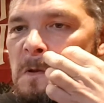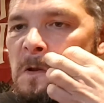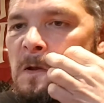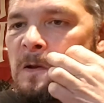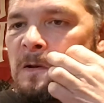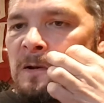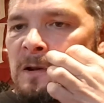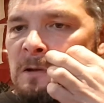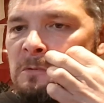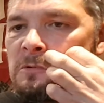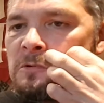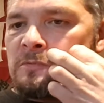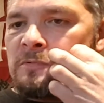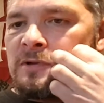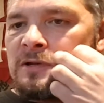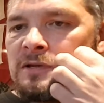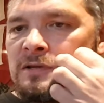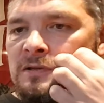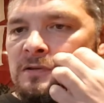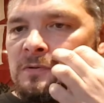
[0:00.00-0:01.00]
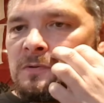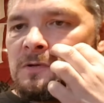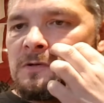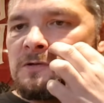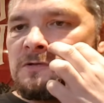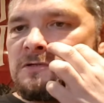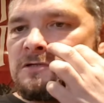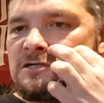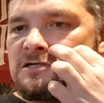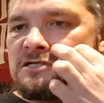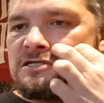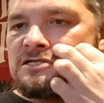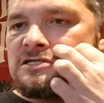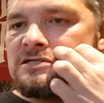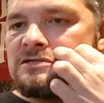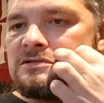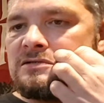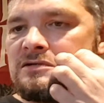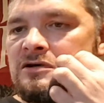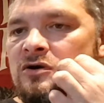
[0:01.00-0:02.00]
And that would be the ones that's.
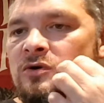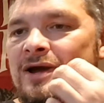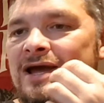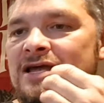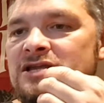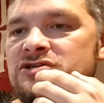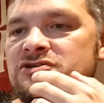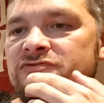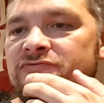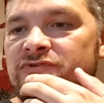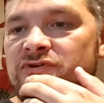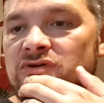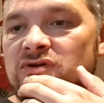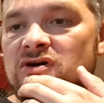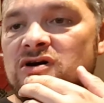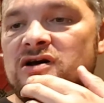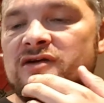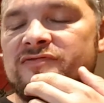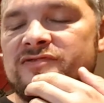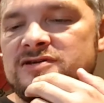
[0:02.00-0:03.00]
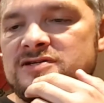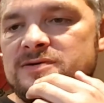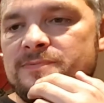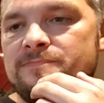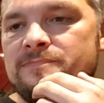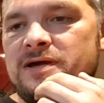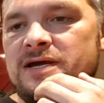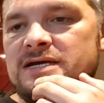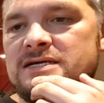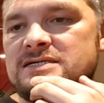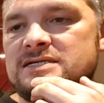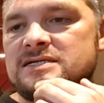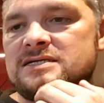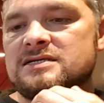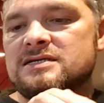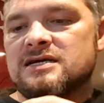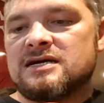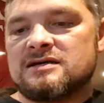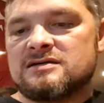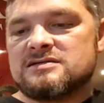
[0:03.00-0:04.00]
Oh, Edge of Your Life is
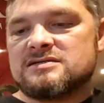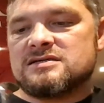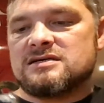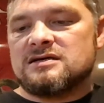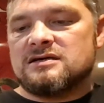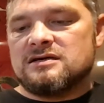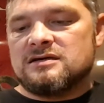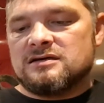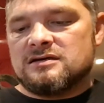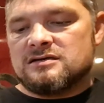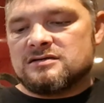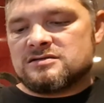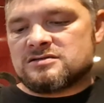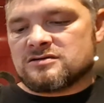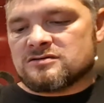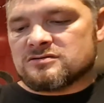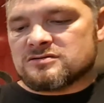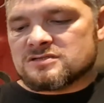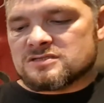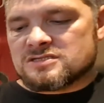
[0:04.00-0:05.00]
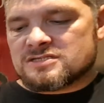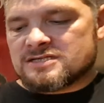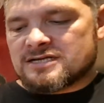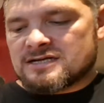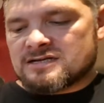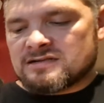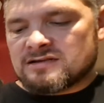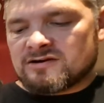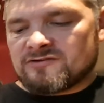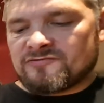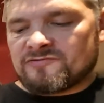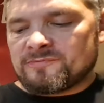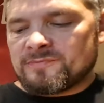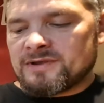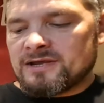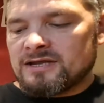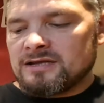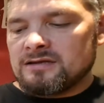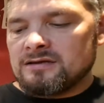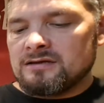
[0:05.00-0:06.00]
amazing. That's songs that stand out for
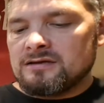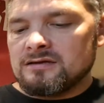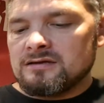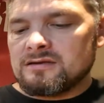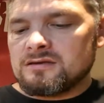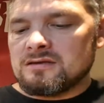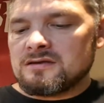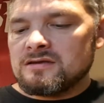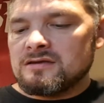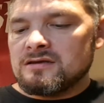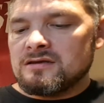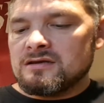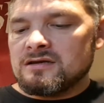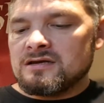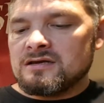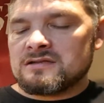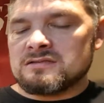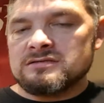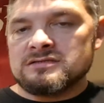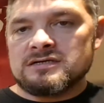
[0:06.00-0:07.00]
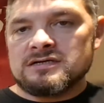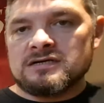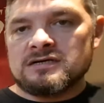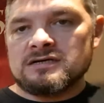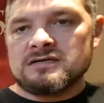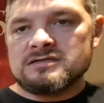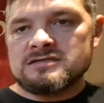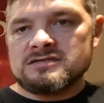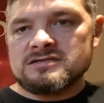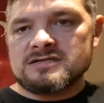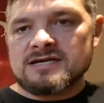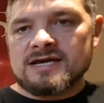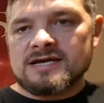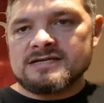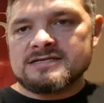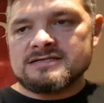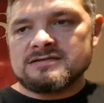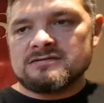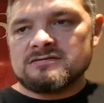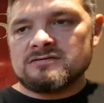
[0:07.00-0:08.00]
me. And uh, this is
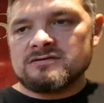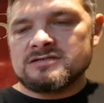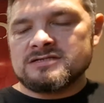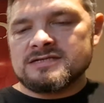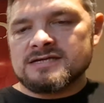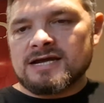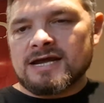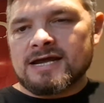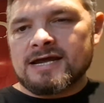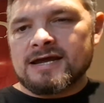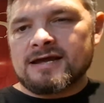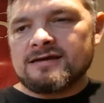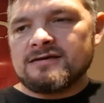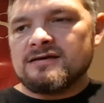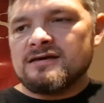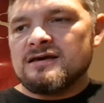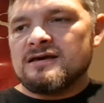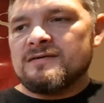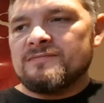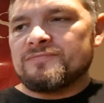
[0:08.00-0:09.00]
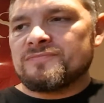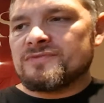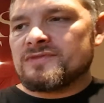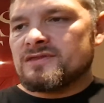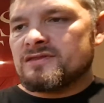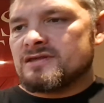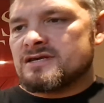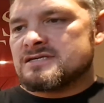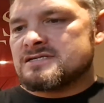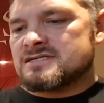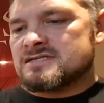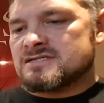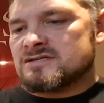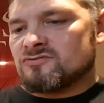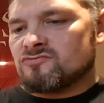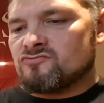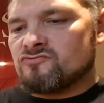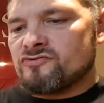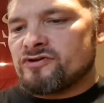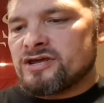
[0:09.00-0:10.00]
1988. This is a
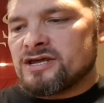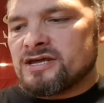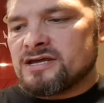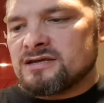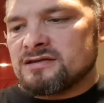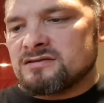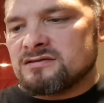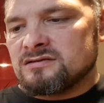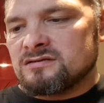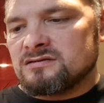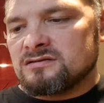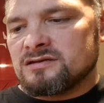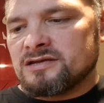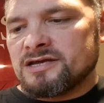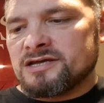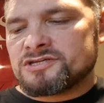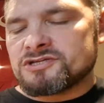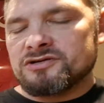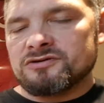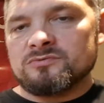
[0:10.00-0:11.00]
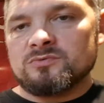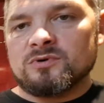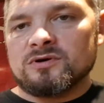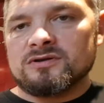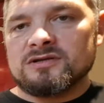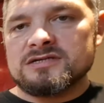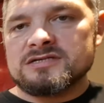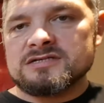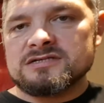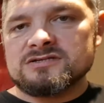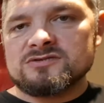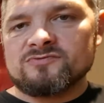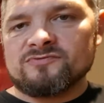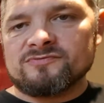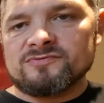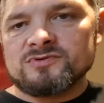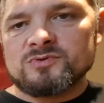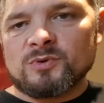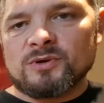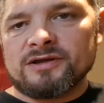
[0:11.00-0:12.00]
re issued one. This is
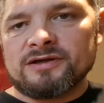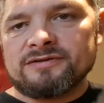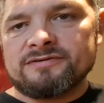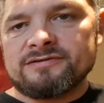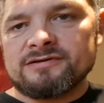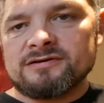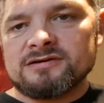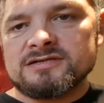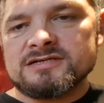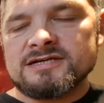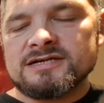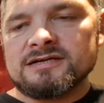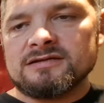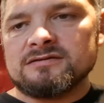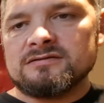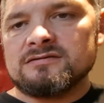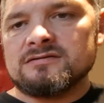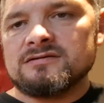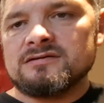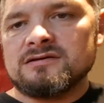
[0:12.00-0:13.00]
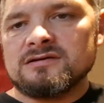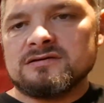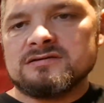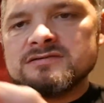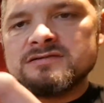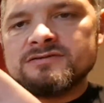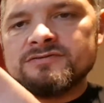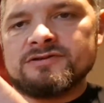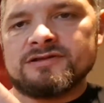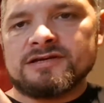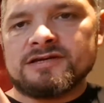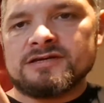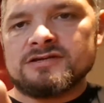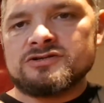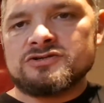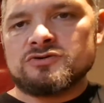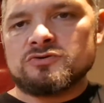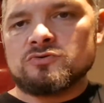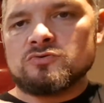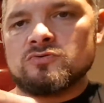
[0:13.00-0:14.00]
from 2013. It's in the
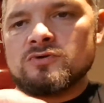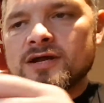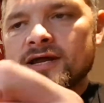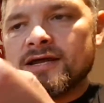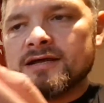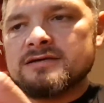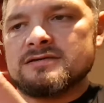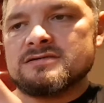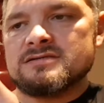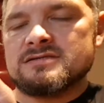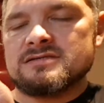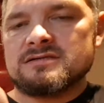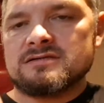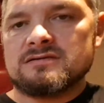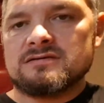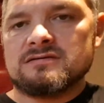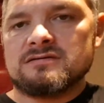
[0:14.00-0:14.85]
jewel case